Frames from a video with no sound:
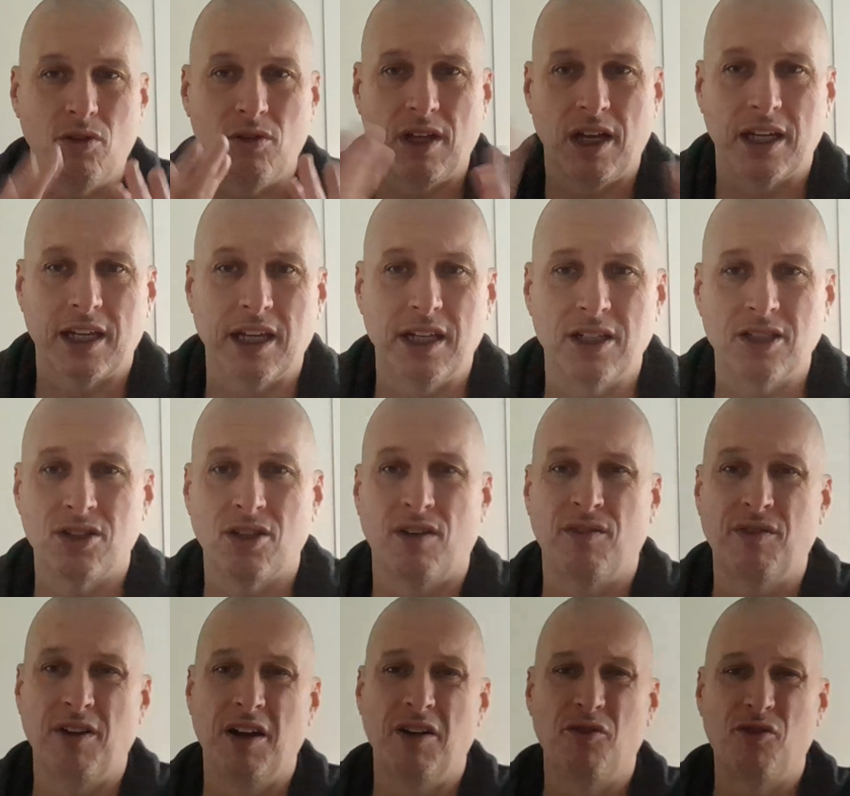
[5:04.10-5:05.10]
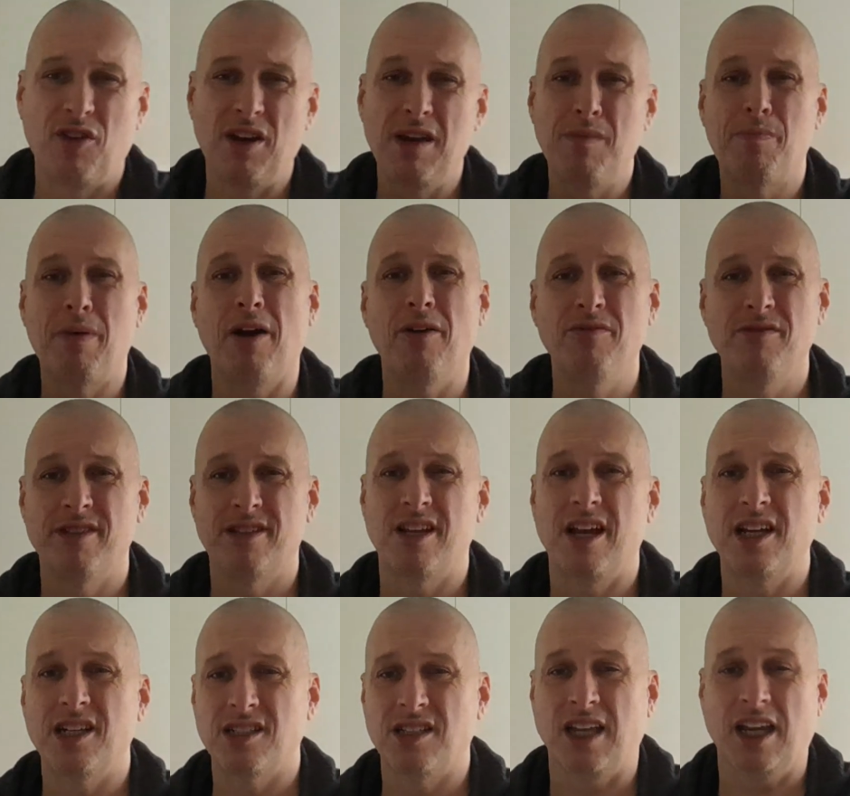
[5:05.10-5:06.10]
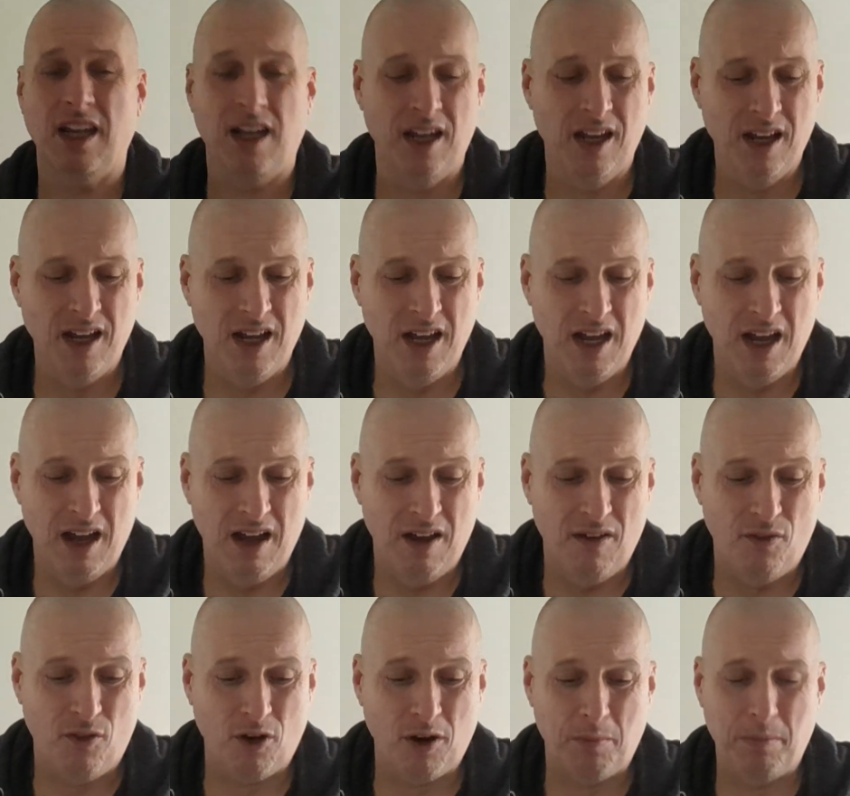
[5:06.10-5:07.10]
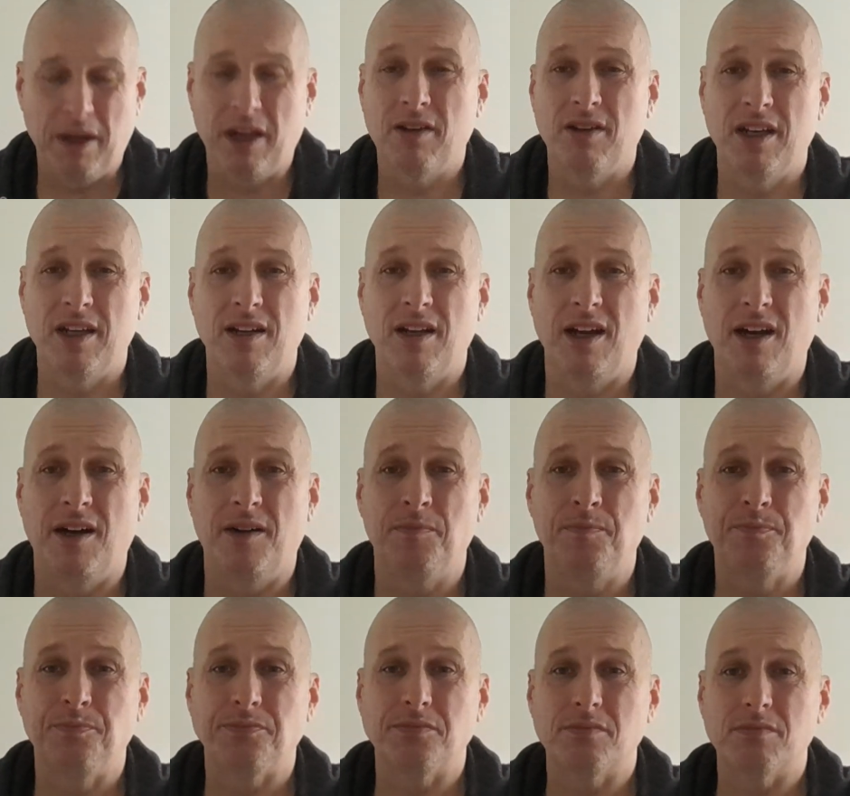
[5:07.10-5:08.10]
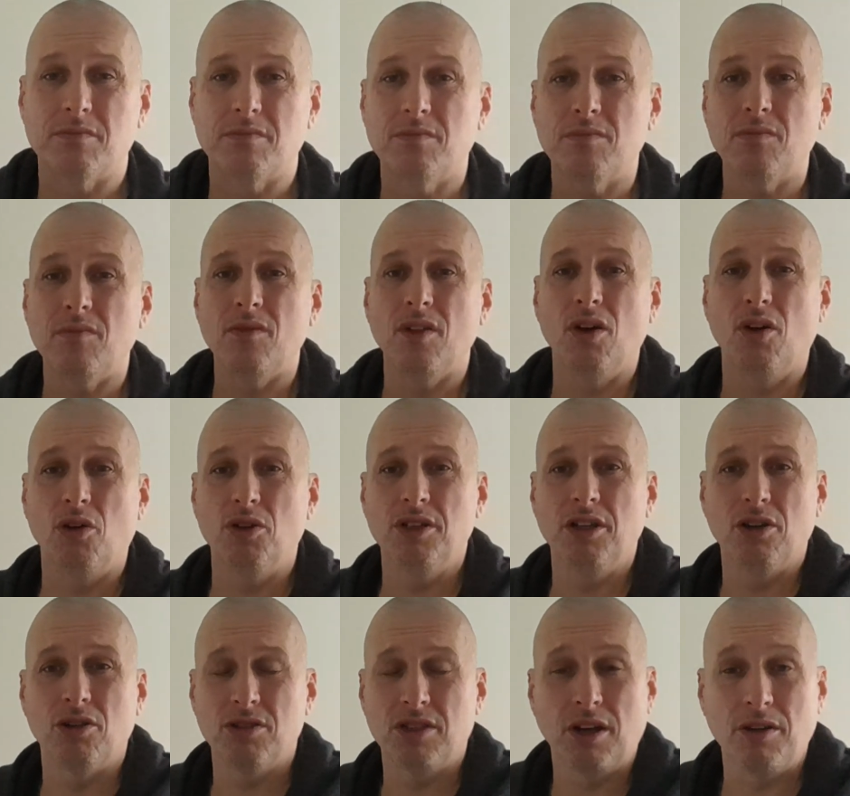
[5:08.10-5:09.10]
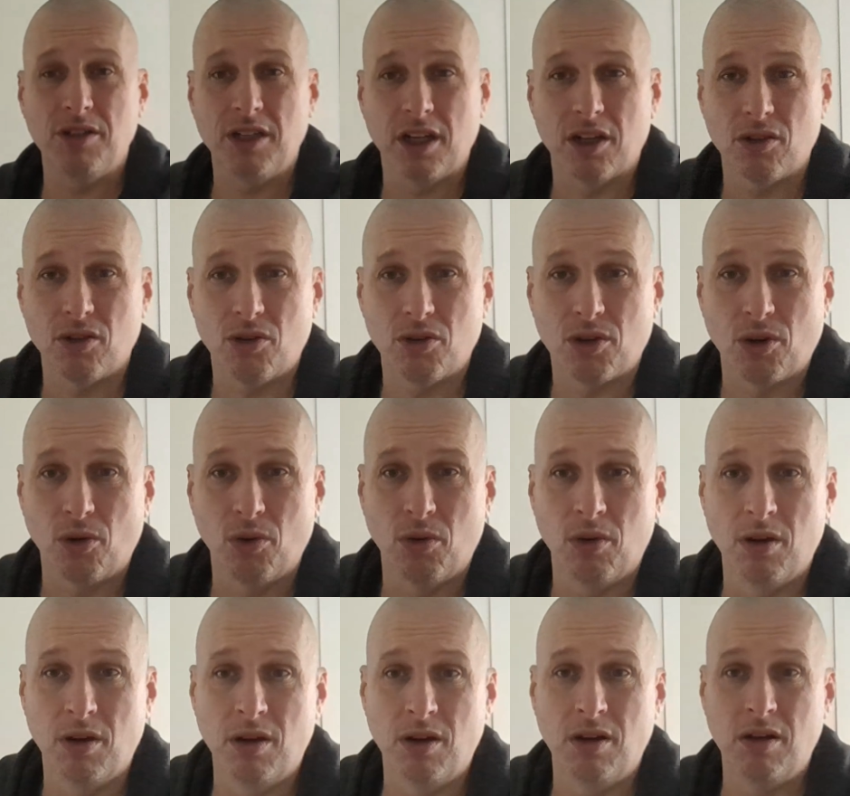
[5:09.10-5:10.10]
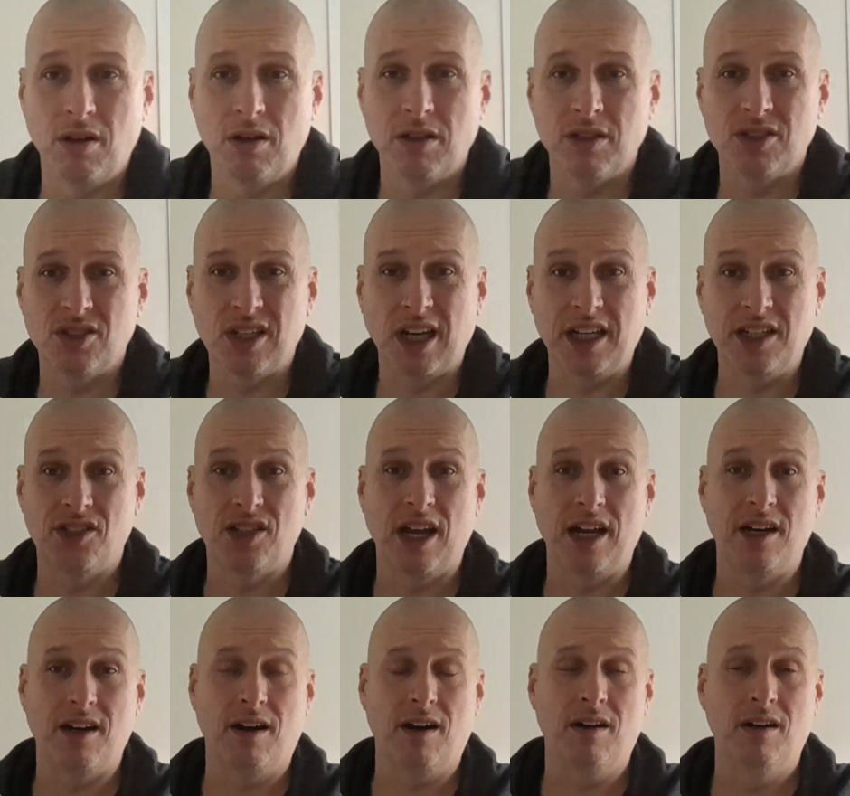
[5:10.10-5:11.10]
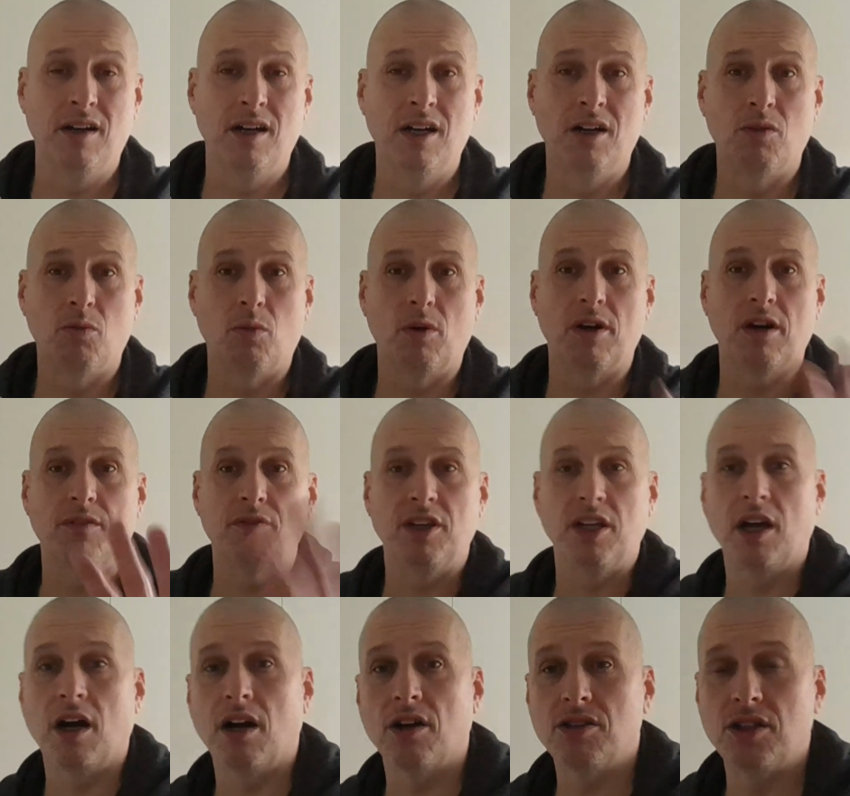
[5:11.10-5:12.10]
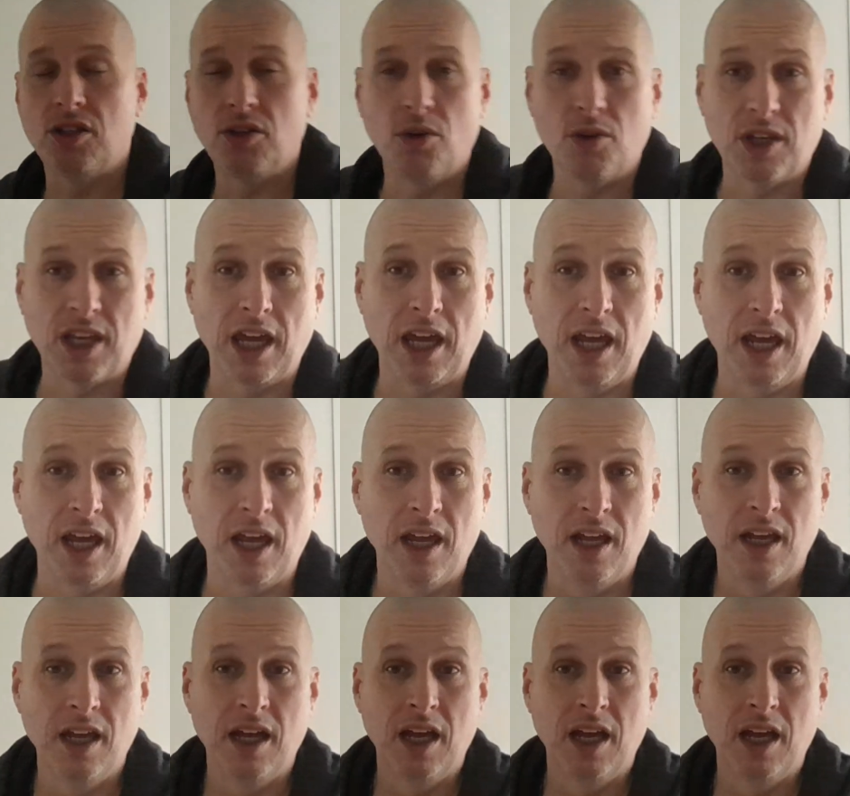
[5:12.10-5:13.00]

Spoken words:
all that kind of stuff, £3.60 for a beer like that, or you go down to your local city centre, wherever you are in the UK,